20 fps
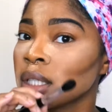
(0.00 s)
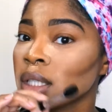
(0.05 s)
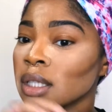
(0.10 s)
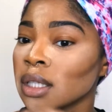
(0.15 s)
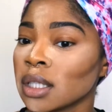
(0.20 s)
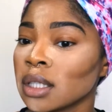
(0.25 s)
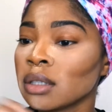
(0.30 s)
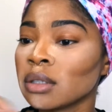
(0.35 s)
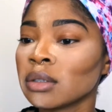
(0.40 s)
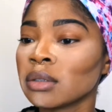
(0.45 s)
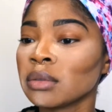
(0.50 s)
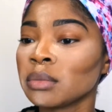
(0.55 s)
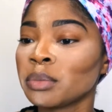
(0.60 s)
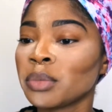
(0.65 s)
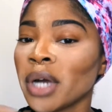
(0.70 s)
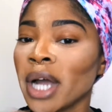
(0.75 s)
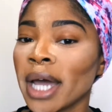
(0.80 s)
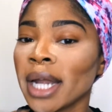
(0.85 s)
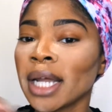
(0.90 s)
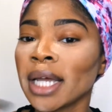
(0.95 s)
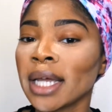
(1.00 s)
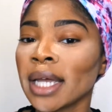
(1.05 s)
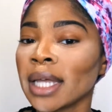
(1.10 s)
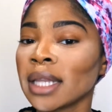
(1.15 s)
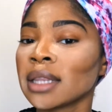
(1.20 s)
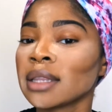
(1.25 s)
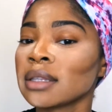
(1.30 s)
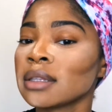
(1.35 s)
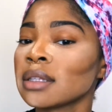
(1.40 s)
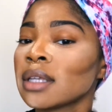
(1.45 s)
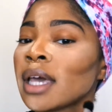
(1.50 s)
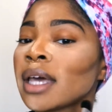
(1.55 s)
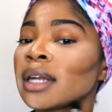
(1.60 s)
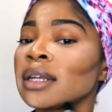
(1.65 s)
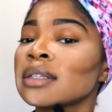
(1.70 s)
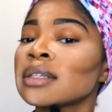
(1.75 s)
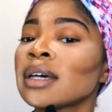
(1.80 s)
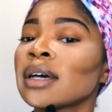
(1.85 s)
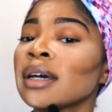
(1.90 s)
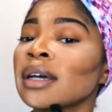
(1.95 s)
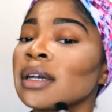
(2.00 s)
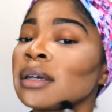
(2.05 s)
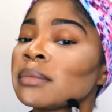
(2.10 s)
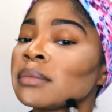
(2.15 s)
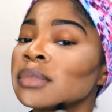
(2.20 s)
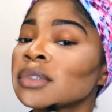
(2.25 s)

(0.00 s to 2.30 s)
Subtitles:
little product at a time